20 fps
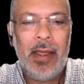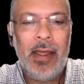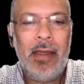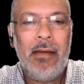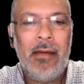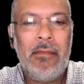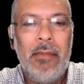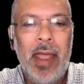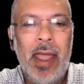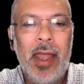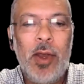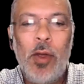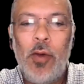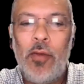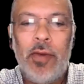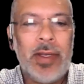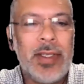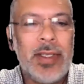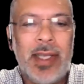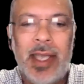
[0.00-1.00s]
many
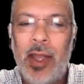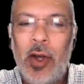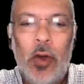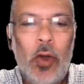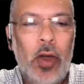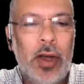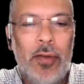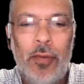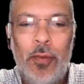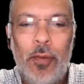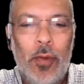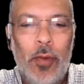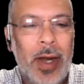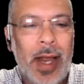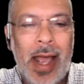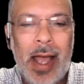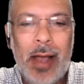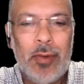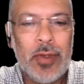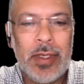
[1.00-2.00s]
of us cannot afford
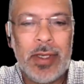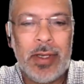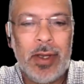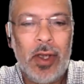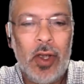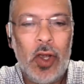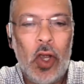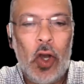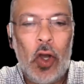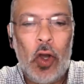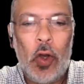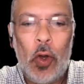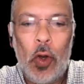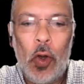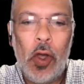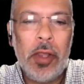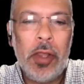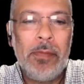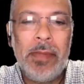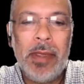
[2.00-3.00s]
housing,
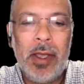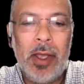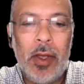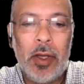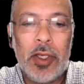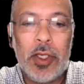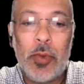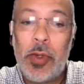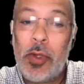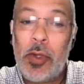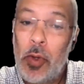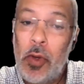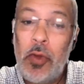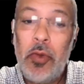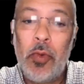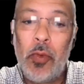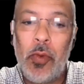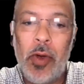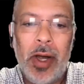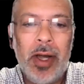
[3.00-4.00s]
not because we
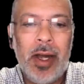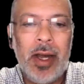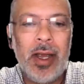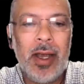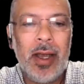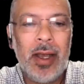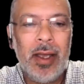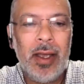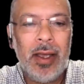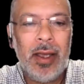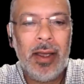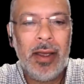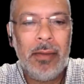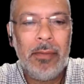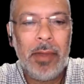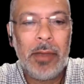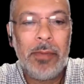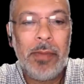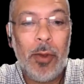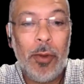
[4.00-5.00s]
don't work,
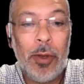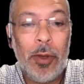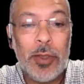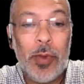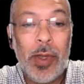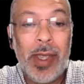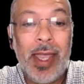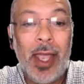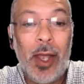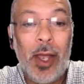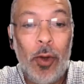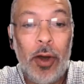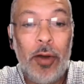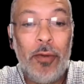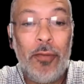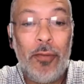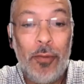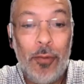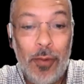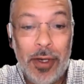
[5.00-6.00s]
but because we cannot
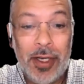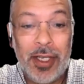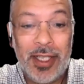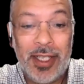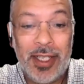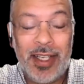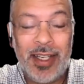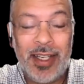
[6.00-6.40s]
afford it.